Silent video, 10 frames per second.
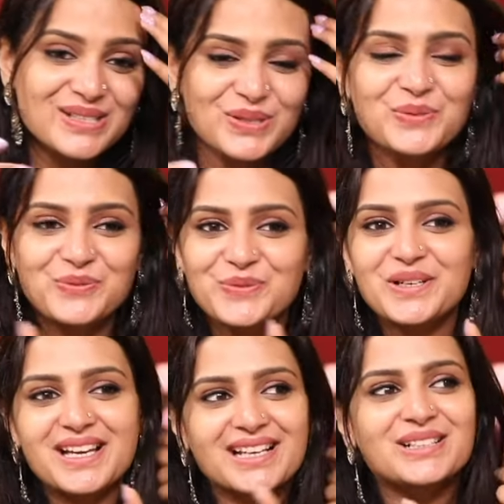So
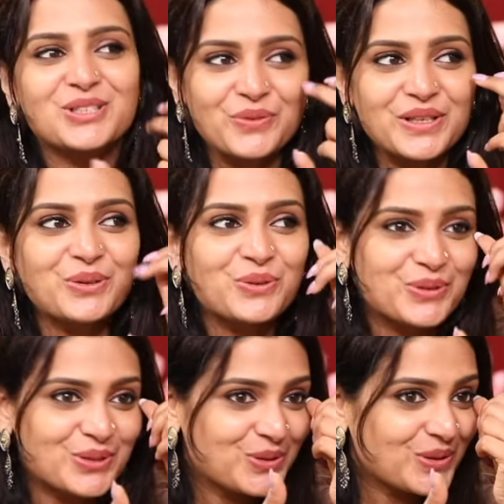
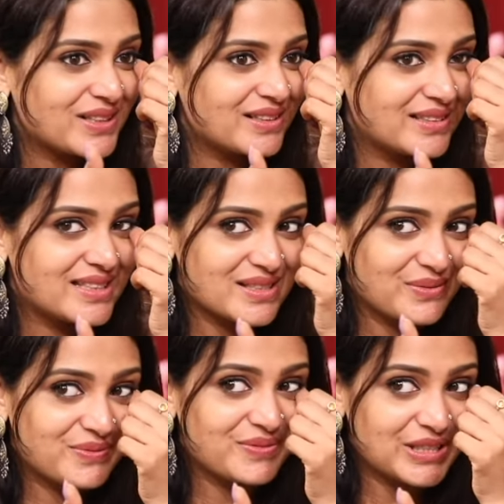Tovino took there's a
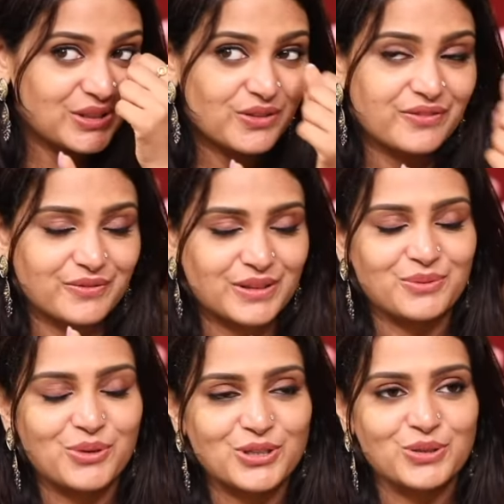video of
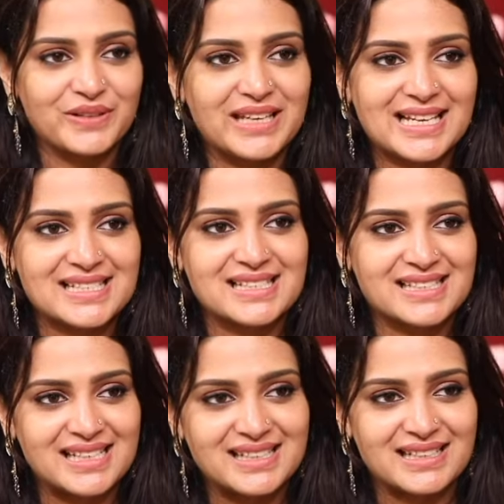what Tovi has
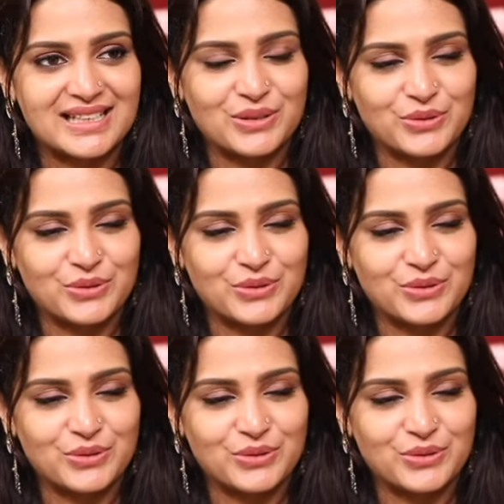taken, like,